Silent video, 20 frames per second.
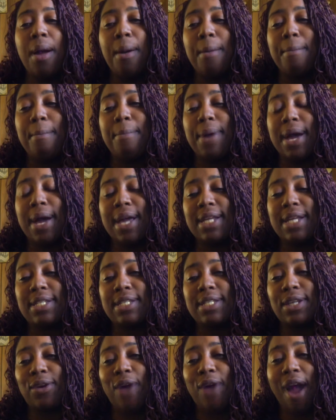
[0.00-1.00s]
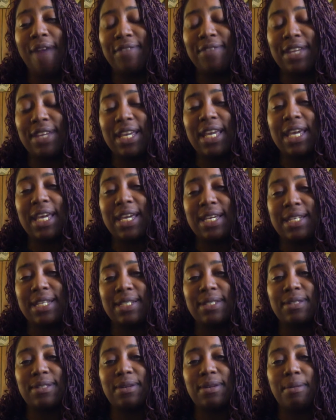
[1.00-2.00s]
but crafting
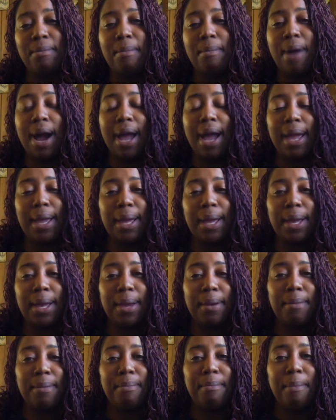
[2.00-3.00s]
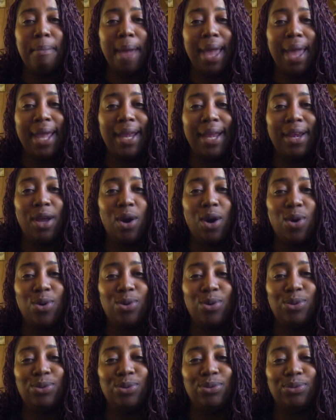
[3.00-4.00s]
is my main
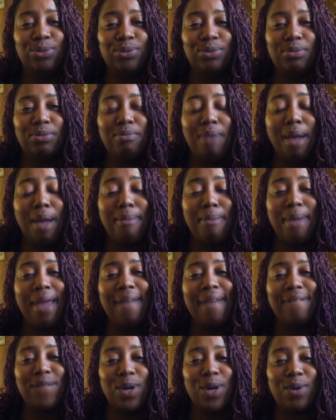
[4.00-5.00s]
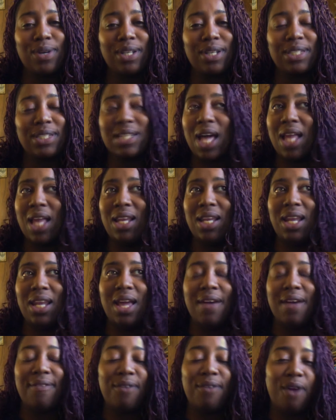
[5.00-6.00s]
goal, my main focus. I
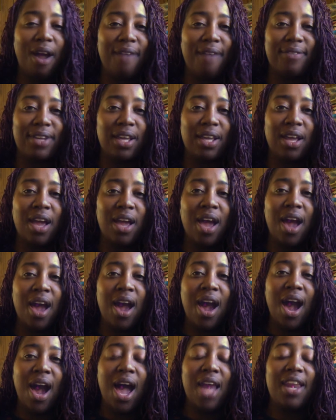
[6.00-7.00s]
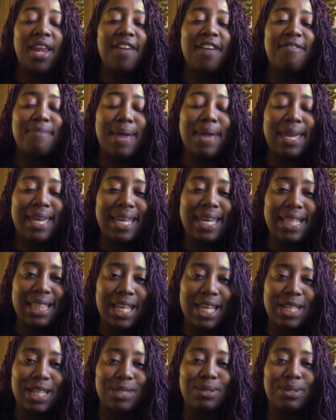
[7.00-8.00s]
love crafting. I love making
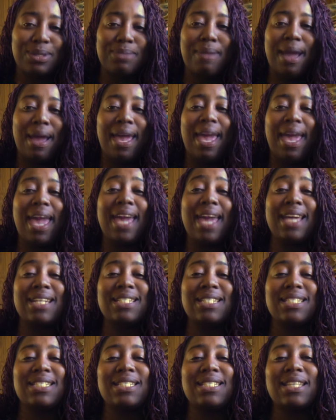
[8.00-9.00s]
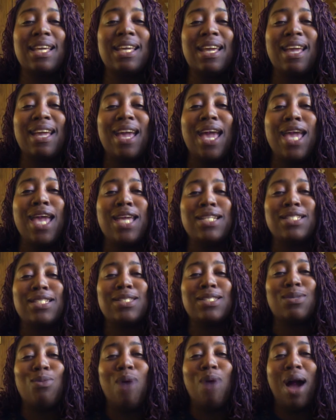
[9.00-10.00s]
things with my hands.
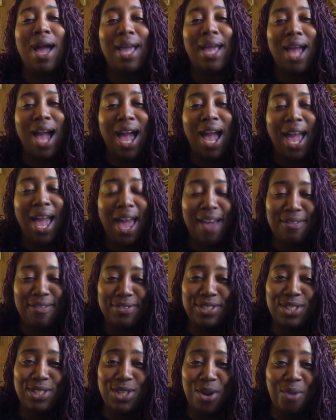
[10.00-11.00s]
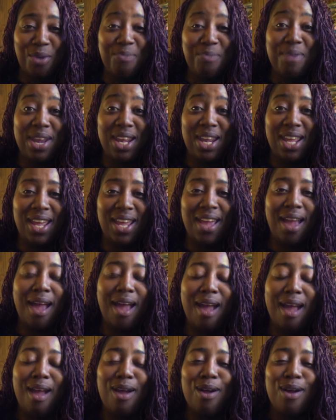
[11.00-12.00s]
Hence why I have so many
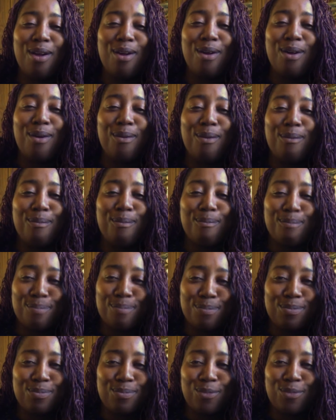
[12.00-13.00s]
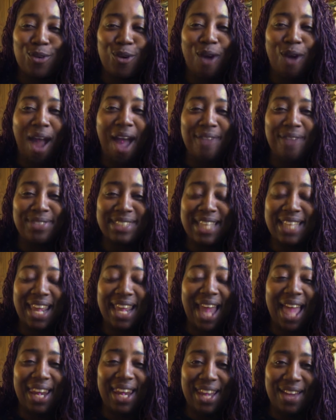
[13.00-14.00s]
crafts
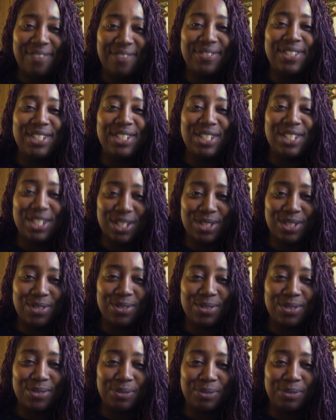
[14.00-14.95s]
that I love to do.